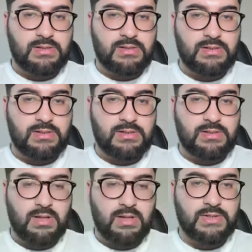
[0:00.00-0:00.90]
Okay, his
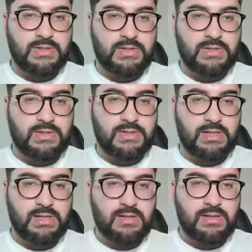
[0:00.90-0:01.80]
records, yeah.
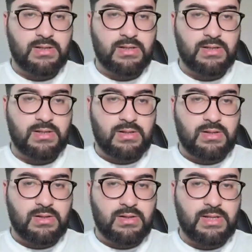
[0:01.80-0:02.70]

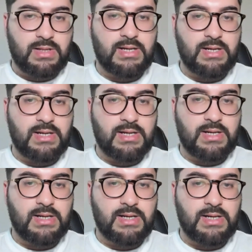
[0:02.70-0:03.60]
Yeah, he lost to Clear
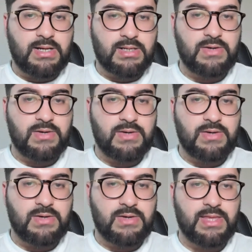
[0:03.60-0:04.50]
Roundtree and
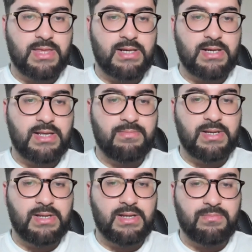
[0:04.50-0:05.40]
then he beat
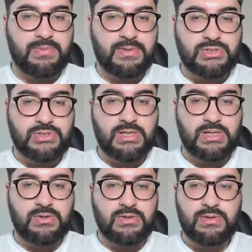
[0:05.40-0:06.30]
Petrino
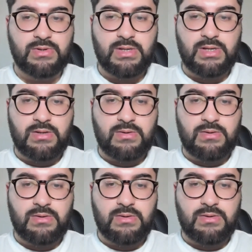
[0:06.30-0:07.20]
by
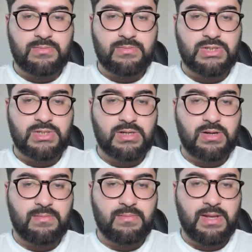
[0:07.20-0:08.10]
submission
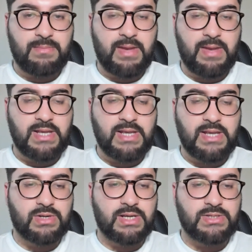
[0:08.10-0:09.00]
in May. So okay,
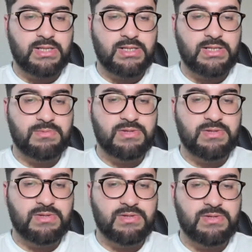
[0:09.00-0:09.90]
so Anthony Smith fought
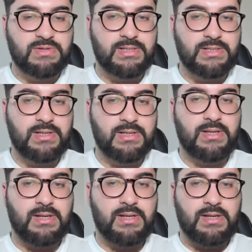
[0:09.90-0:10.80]
recently.
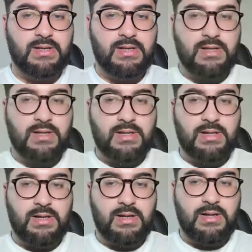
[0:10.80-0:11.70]

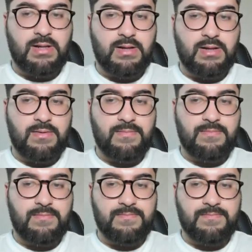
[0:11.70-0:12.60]
Anthony
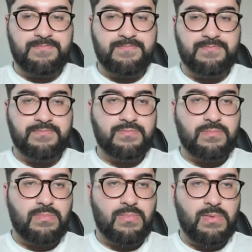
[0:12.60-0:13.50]

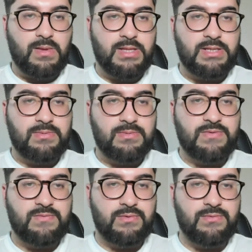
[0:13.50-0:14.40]
Smith fought
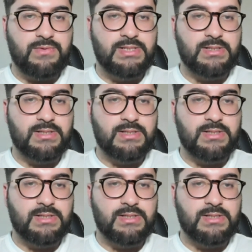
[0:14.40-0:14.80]
recently.